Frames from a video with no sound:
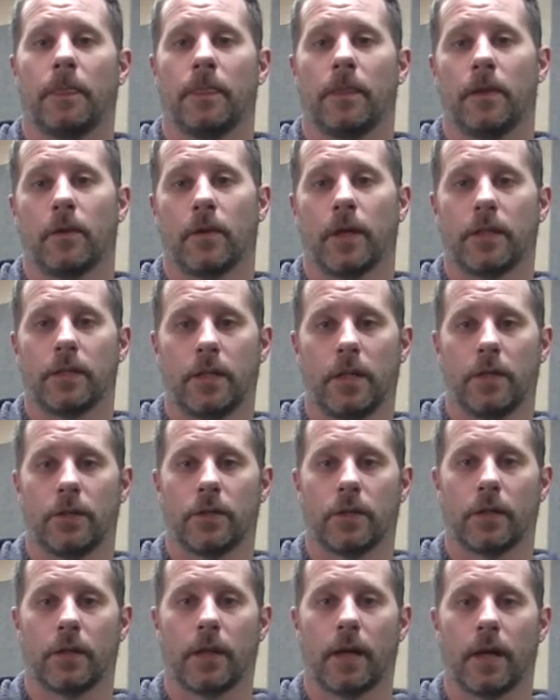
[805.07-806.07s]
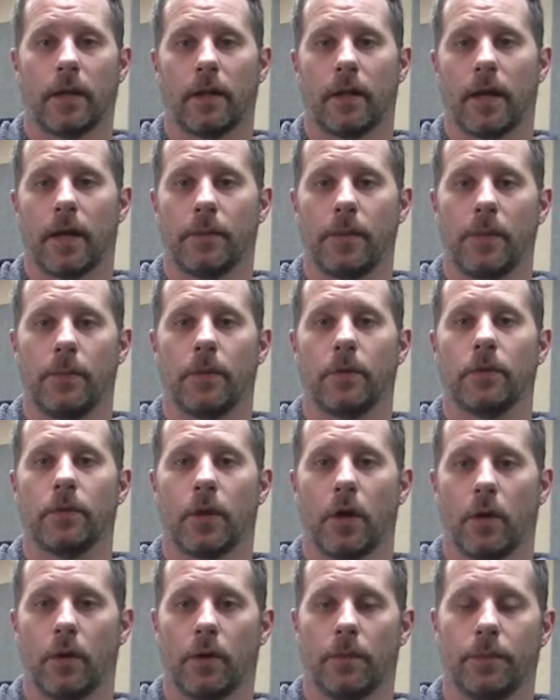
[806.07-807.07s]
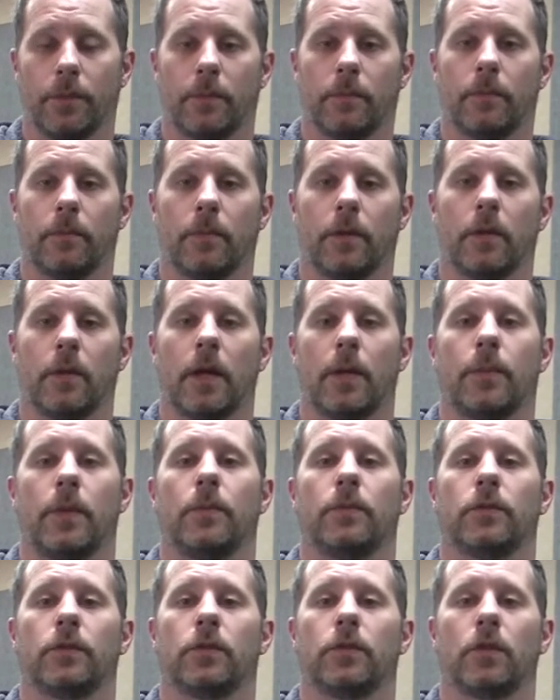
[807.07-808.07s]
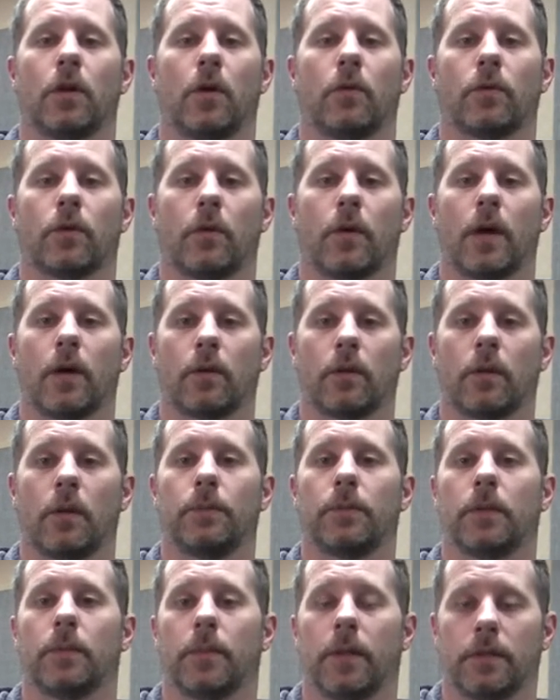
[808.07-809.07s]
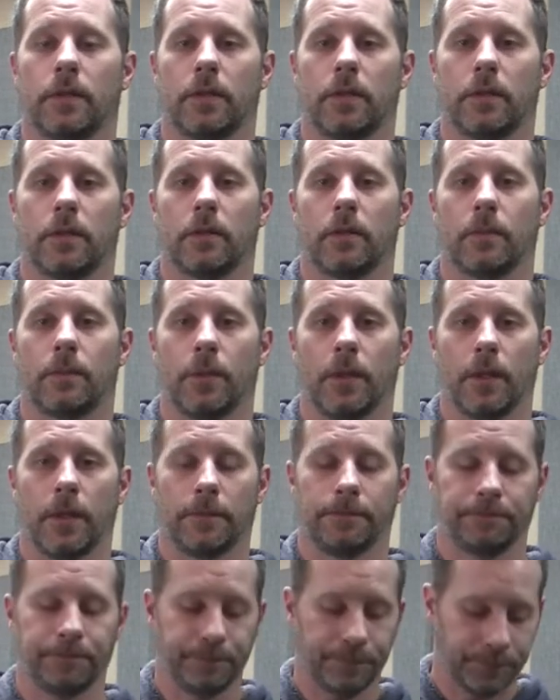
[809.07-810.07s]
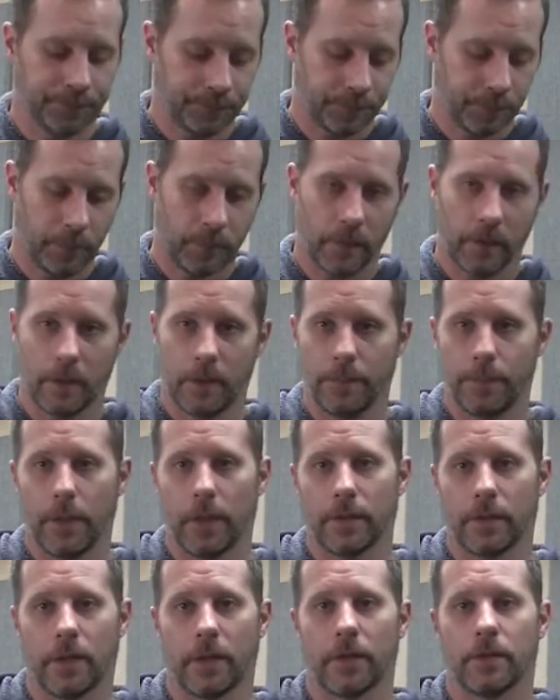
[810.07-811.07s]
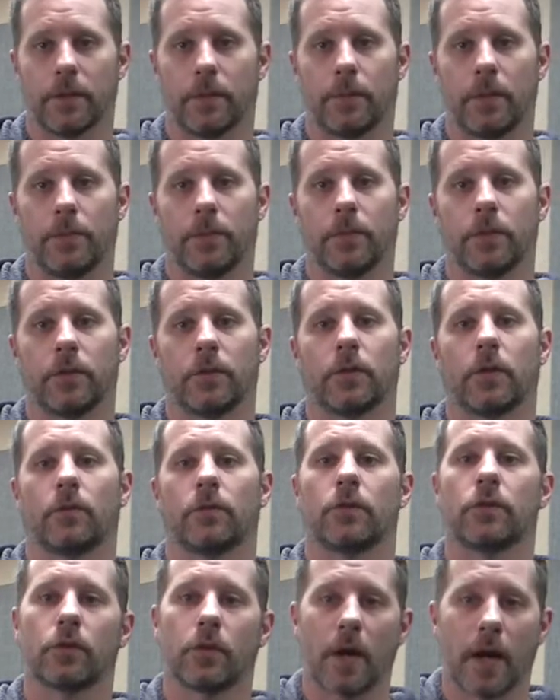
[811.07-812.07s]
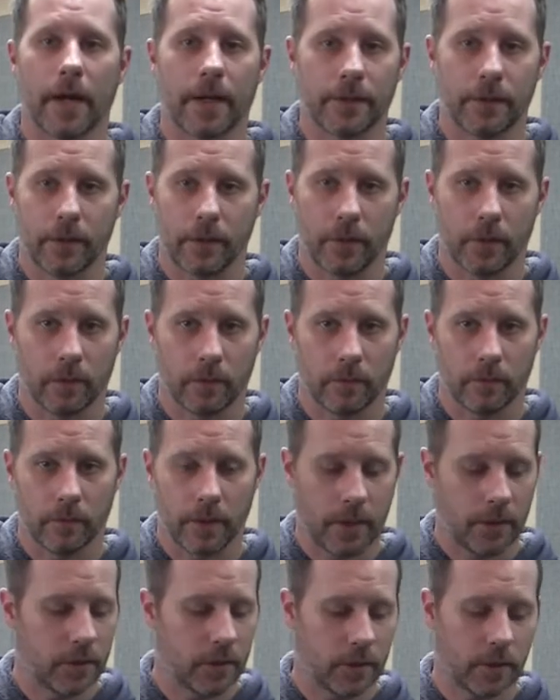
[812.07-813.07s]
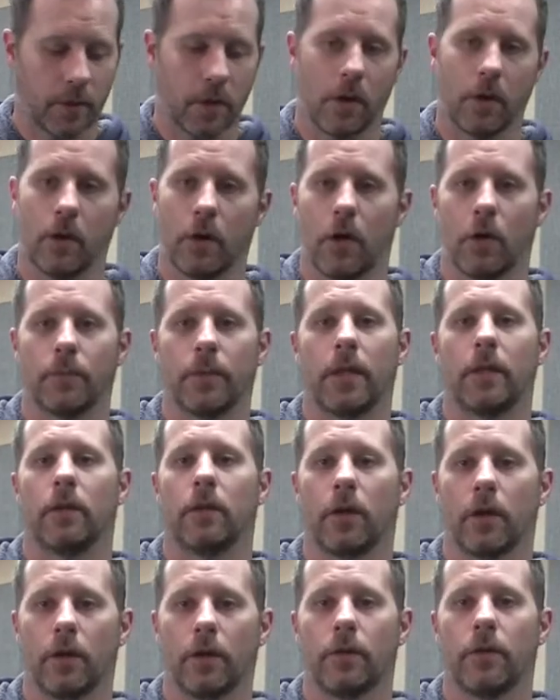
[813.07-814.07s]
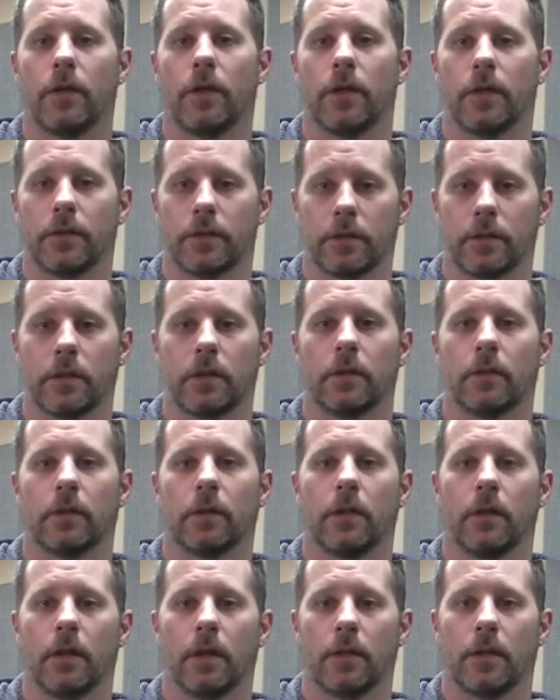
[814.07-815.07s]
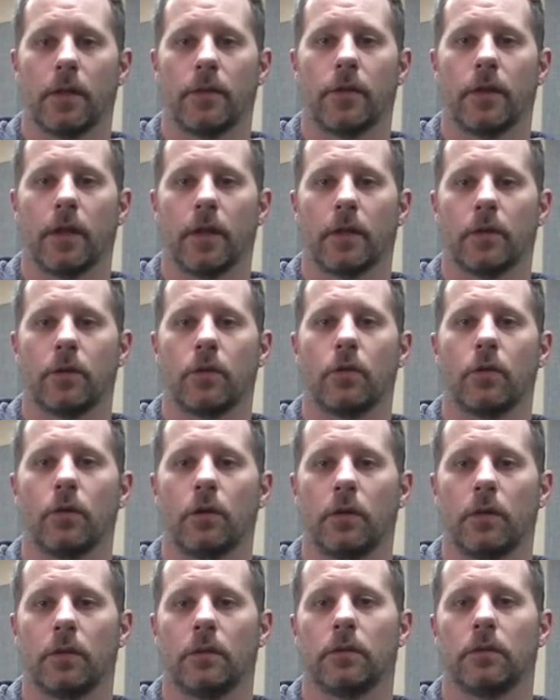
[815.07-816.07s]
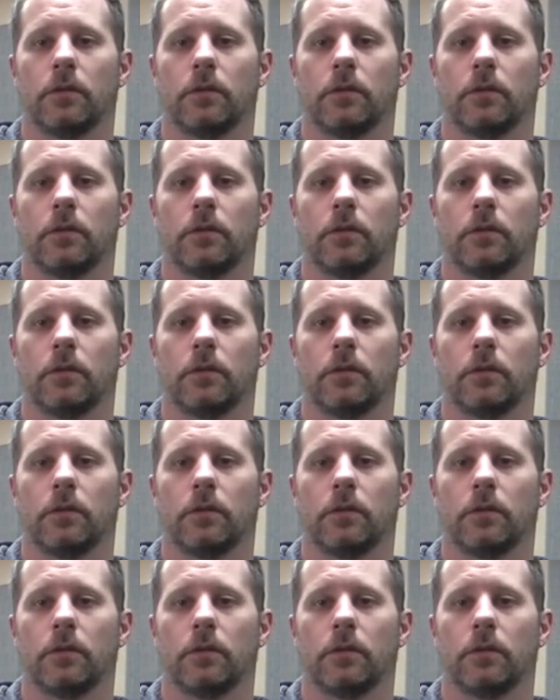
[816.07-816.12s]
I teach it a lot. A lot of people know it, but a lot of people just don't know how to implement it into their playing. The big thing is that people just don't try to. They just go home, they learn this, and they think, cool,